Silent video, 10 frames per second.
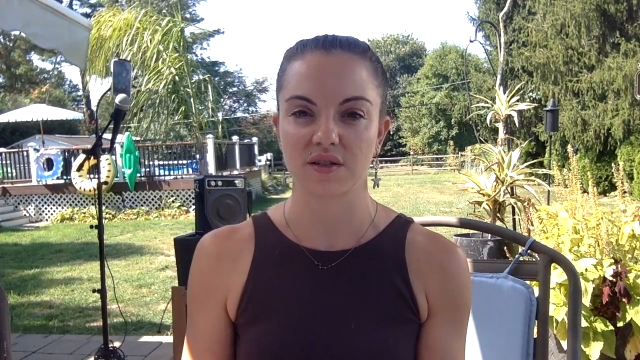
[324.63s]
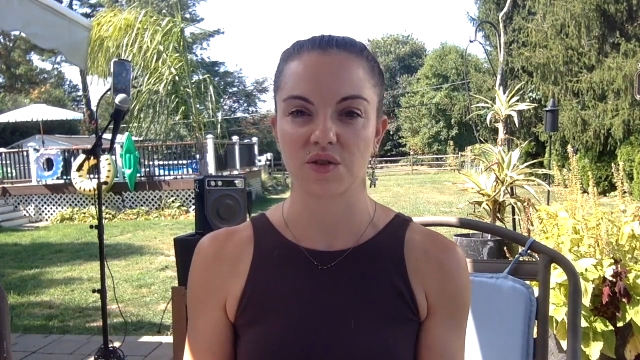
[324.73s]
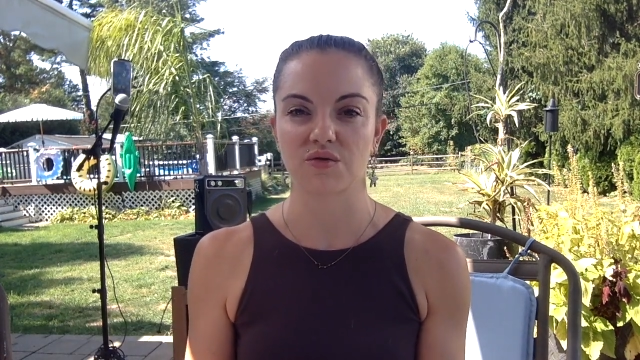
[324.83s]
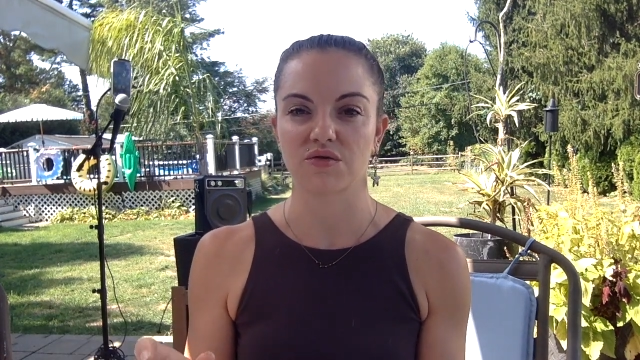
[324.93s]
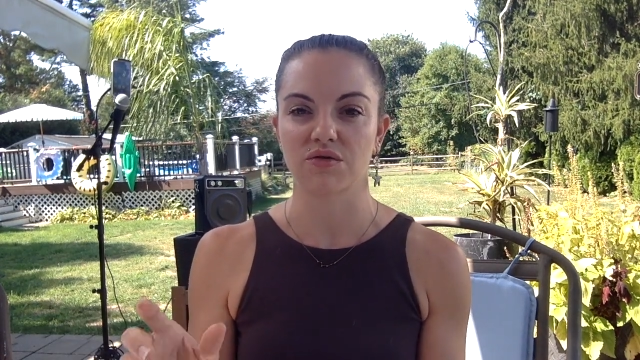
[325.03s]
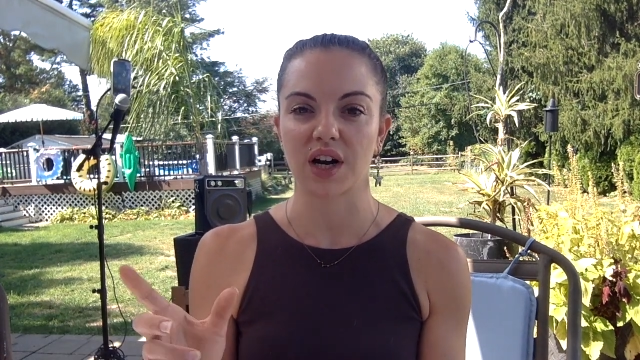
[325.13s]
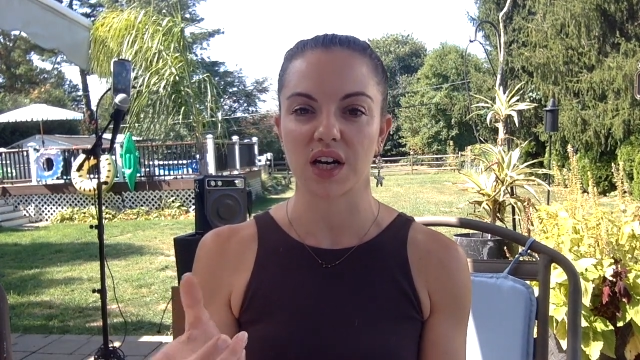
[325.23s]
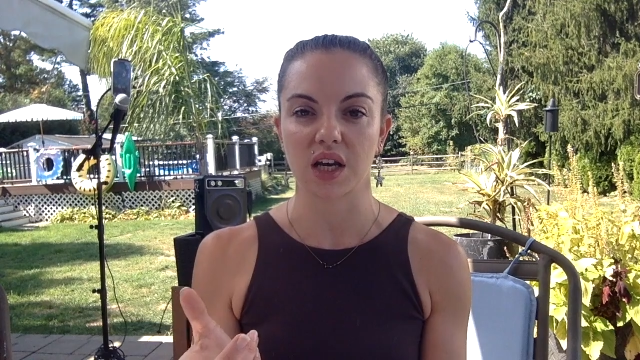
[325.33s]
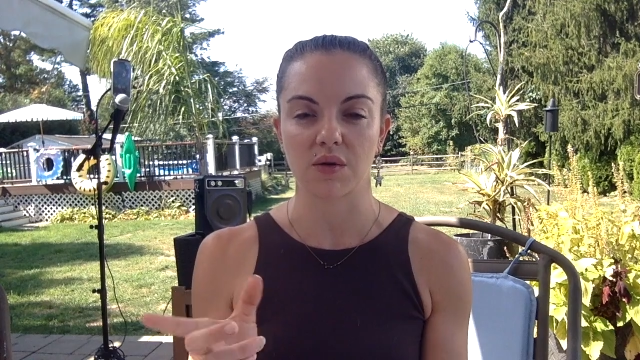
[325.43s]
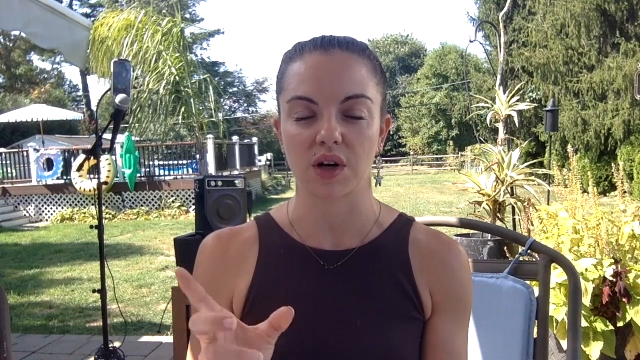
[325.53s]
So
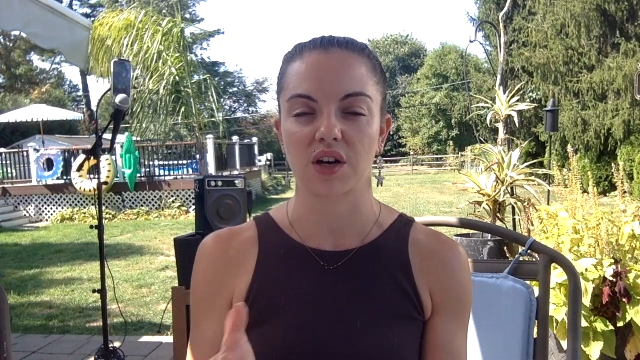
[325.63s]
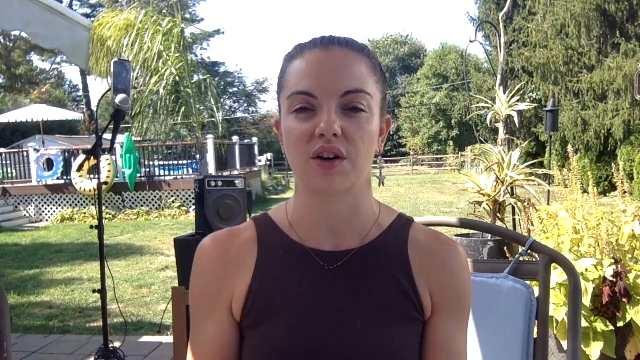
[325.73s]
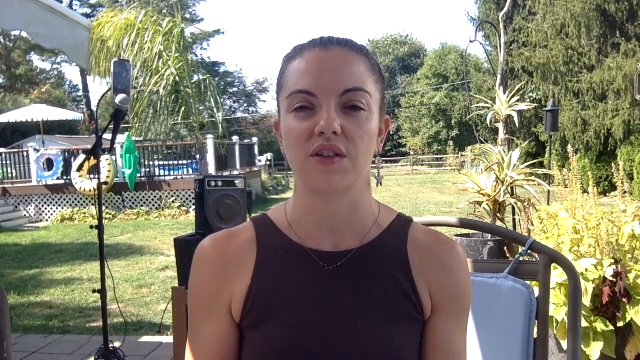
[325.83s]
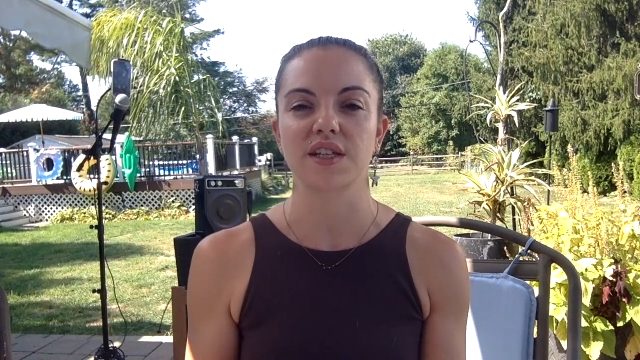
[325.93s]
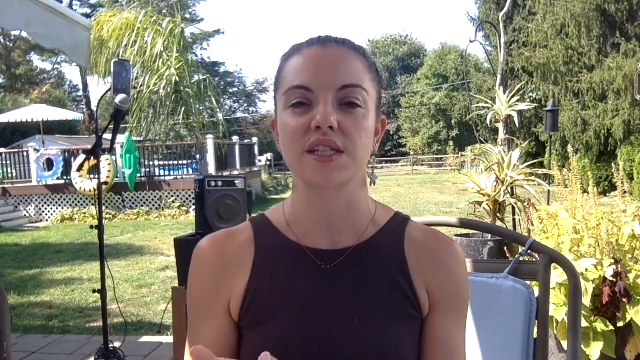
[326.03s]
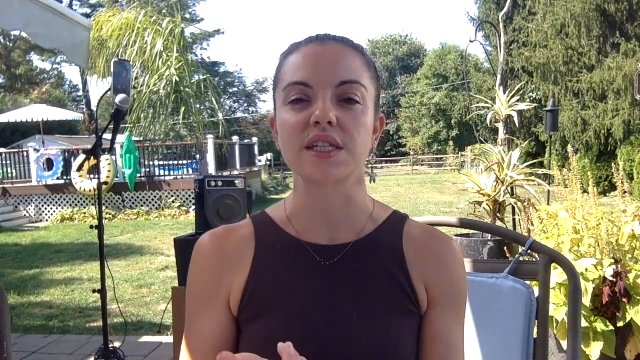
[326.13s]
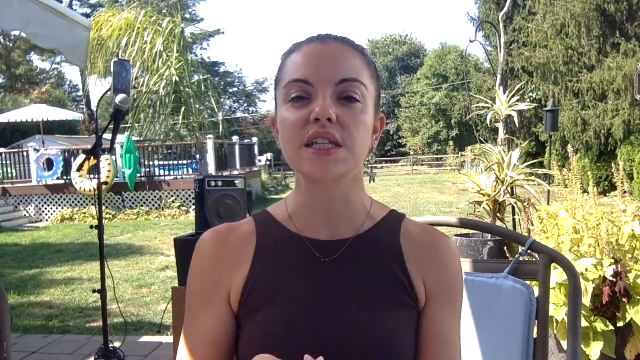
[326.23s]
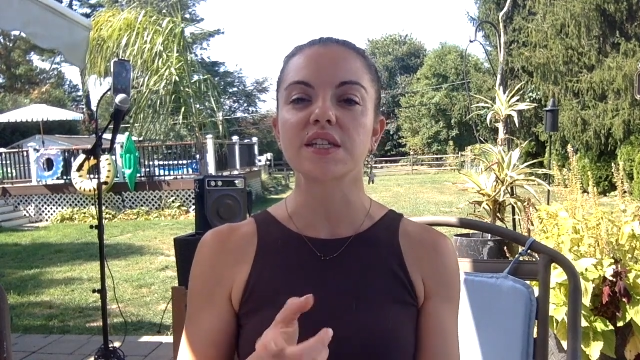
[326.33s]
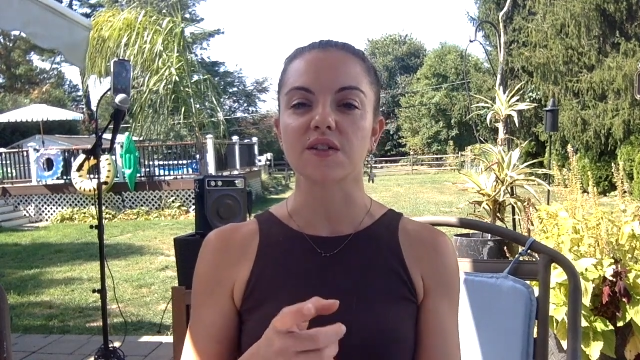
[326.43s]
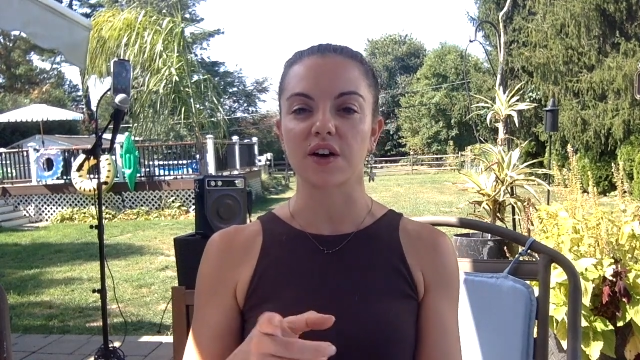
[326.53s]
riding what I call the
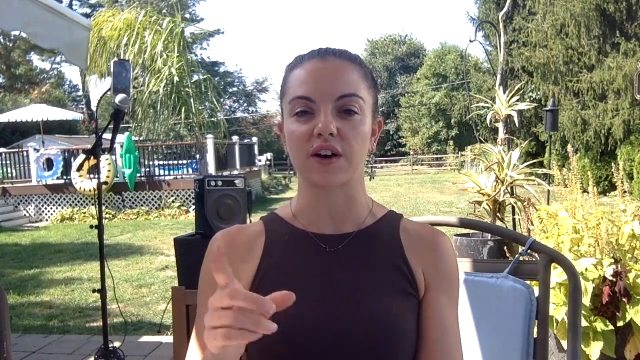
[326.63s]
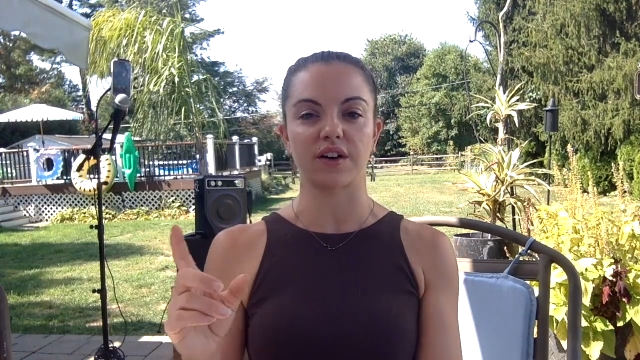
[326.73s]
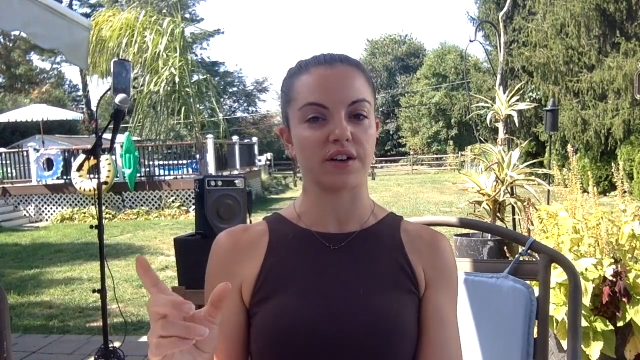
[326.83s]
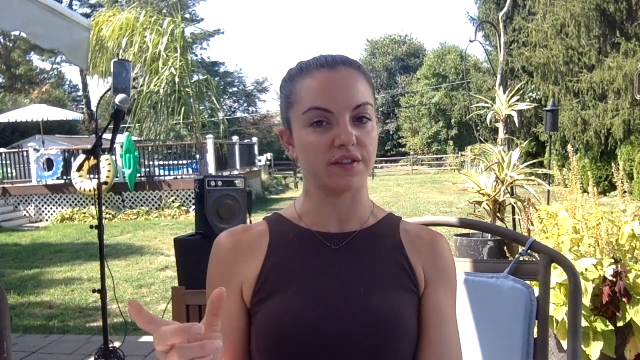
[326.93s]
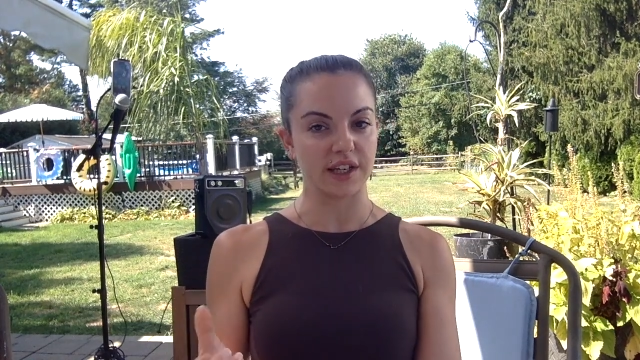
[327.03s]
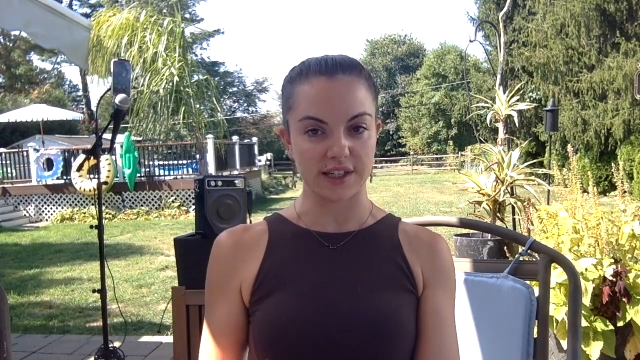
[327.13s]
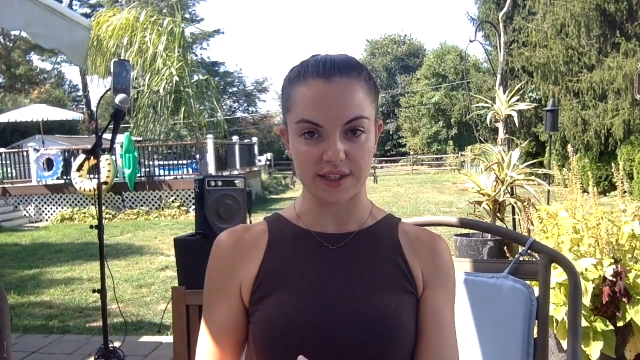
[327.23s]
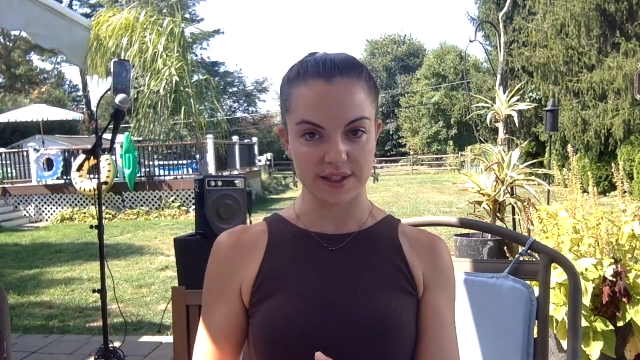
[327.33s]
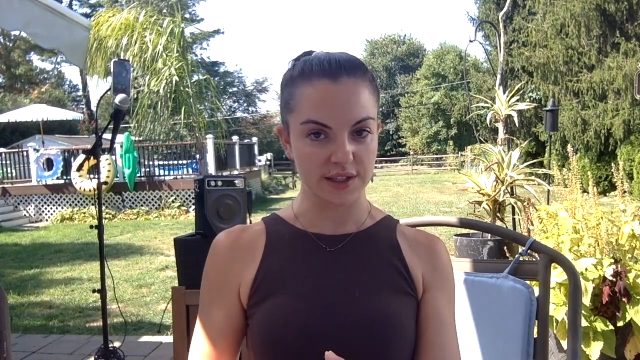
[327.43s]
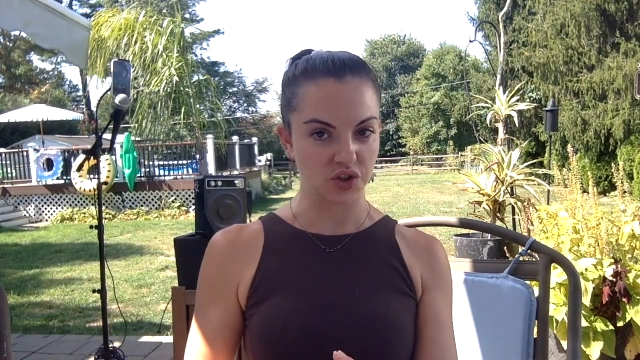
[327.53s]
seesaw of
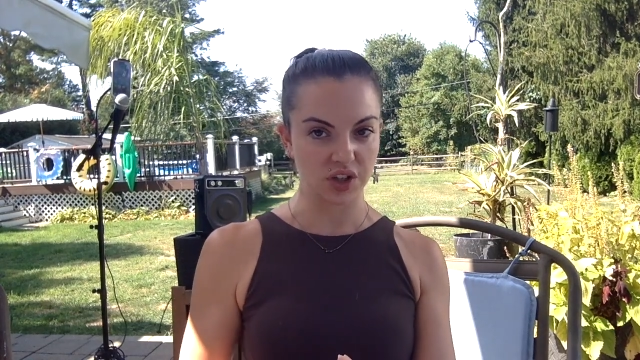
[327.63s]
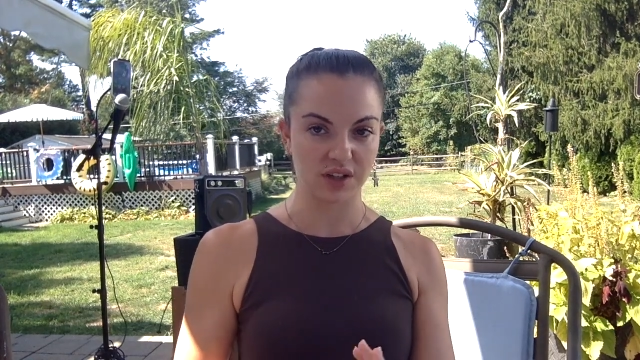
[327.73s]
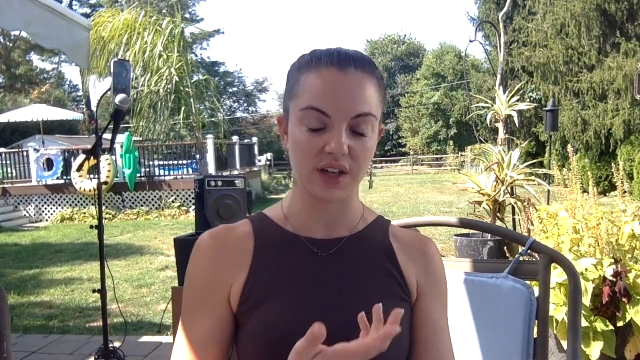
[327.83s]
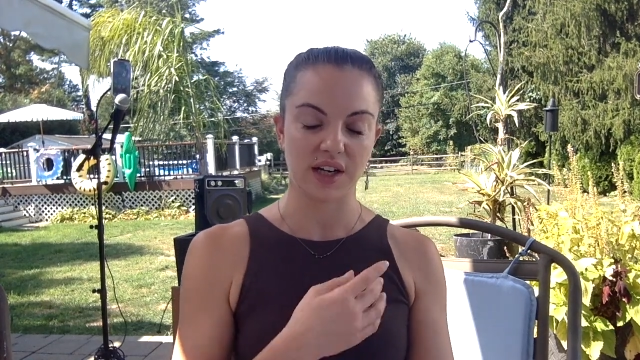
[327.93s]
indecision,